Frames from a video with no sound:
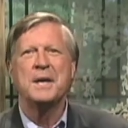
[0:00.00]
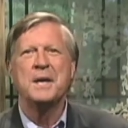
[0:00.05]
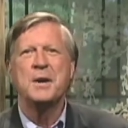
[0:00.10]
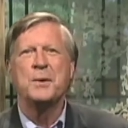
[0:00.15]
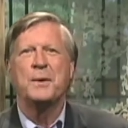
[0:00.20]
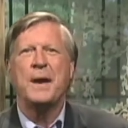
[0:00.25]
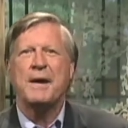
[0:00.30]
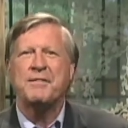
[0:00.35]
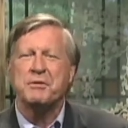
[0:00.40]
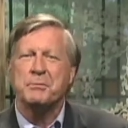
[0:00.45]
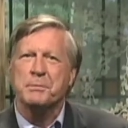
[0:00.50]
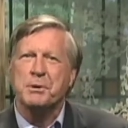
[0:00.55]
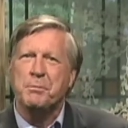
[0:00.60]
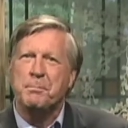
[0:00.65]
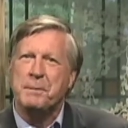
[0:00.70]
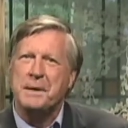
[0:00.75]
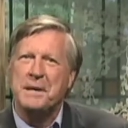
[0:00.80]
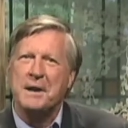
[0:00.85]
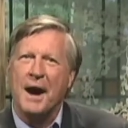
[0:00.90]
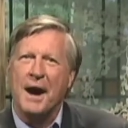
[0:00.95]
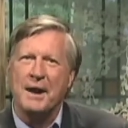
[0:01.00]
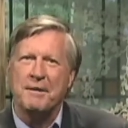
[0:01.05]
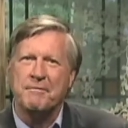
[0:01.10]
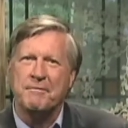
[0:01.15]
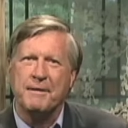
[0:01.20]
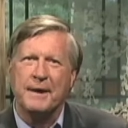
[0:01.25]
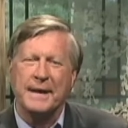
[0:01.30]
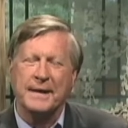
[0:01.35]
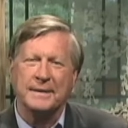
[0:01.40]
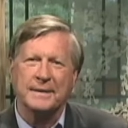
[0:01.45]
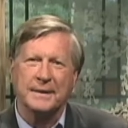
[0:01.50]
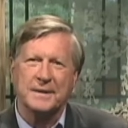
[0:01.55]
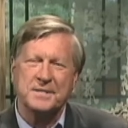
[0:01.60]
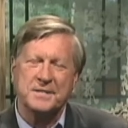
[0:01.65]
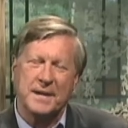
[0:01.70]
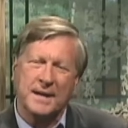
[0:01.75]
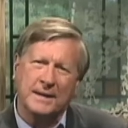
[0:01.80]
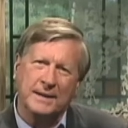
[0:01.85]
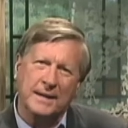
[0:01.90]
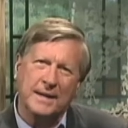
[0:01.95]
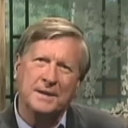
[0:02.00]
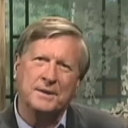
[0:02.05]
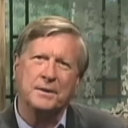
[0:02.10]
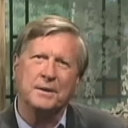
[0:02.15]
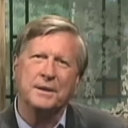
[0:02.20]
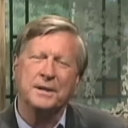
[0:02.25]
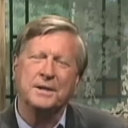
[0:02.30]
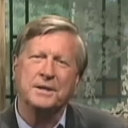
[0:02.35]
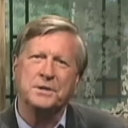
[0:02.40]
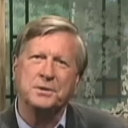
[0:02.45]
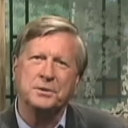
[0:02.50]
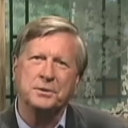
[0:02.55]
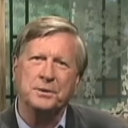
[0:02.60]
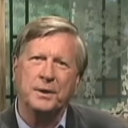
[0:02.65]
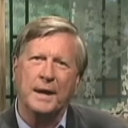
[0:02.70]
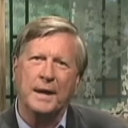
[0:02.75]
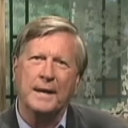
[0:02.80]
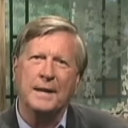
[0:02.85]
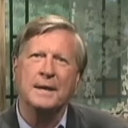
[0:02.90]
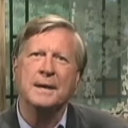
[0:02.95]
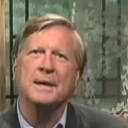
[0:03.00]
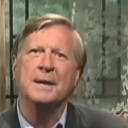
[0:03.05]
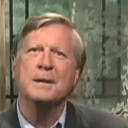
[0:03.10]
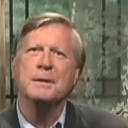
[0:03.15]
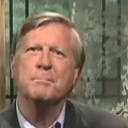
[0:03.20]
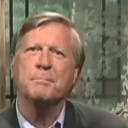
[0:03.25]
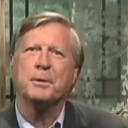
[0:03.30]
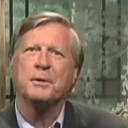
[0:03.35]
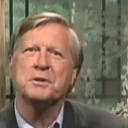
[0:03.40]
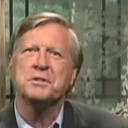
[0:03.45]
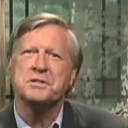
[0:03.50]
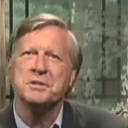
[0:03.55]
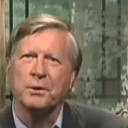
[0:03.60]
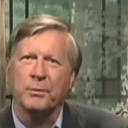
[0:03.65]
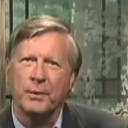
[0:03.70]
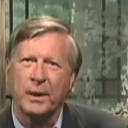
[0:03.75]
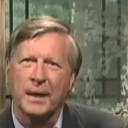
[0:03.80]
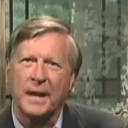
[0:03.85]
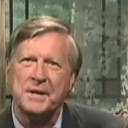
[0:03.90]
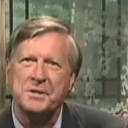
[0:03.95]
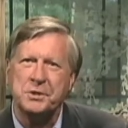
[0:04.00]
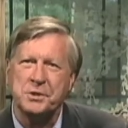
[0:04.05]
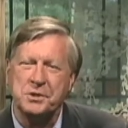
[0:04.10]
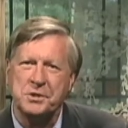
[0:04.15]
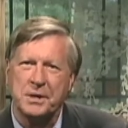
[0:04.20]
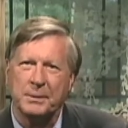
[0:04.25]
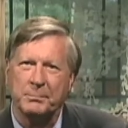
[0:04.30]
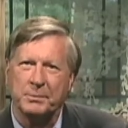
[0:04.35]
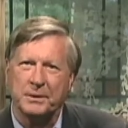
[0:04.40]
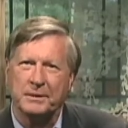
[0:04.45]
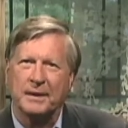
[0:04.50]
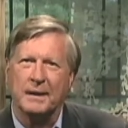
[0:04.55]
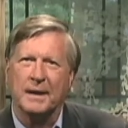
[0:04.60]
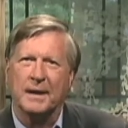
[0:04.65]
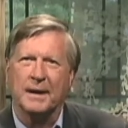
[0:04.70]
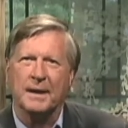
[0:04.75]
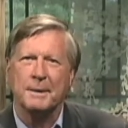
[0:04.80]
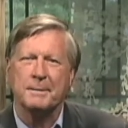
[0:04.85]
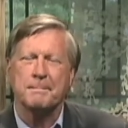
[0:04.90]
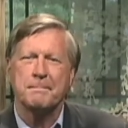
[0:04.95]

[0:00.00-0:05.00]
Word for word: We have to move beyond vagueness and enter into a personal relationship with God.